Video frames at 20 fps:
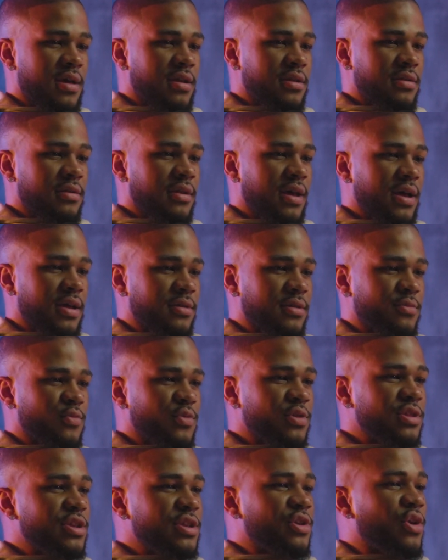and, like,
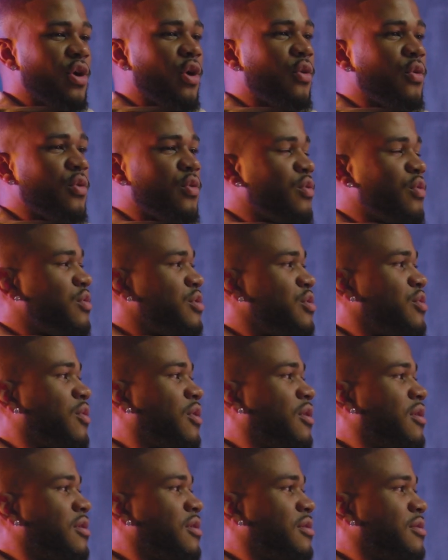really know who
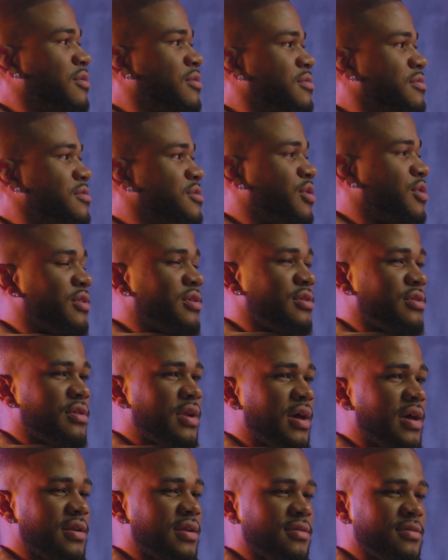you are so that you're
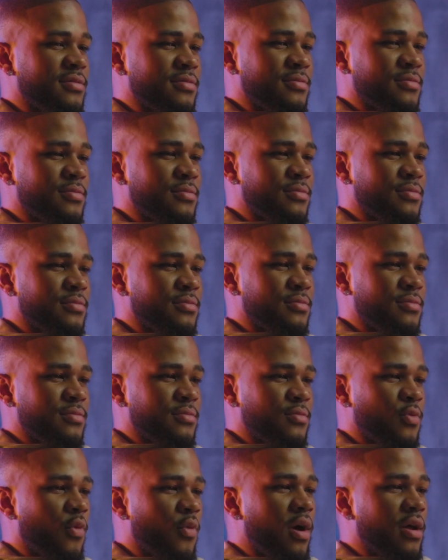not
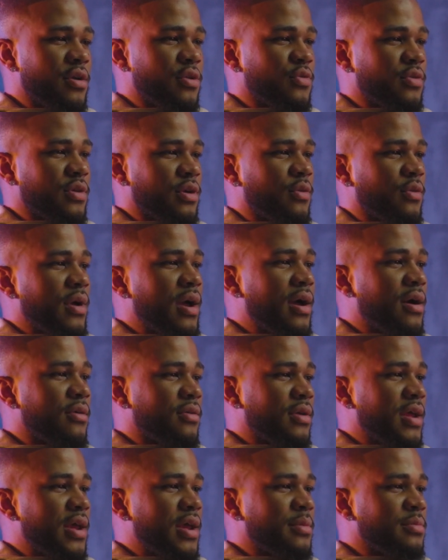wandering
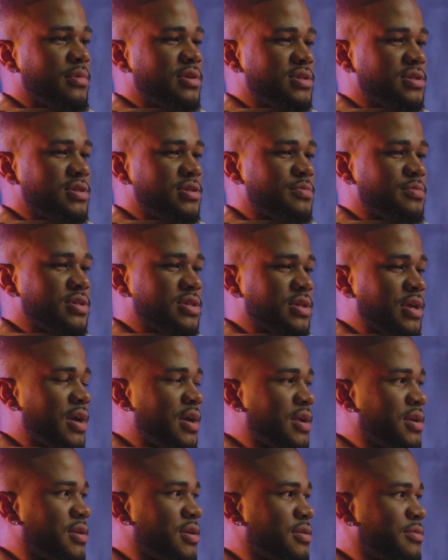around aimlessly
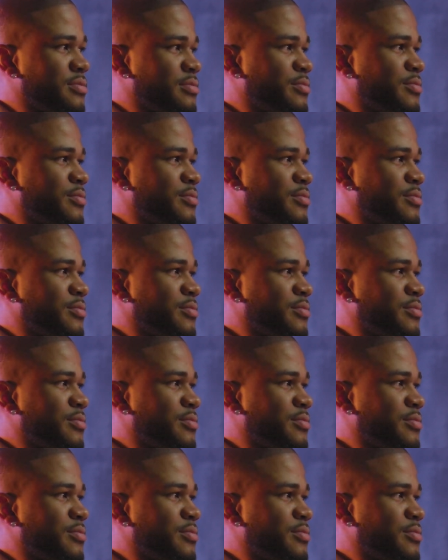misguided.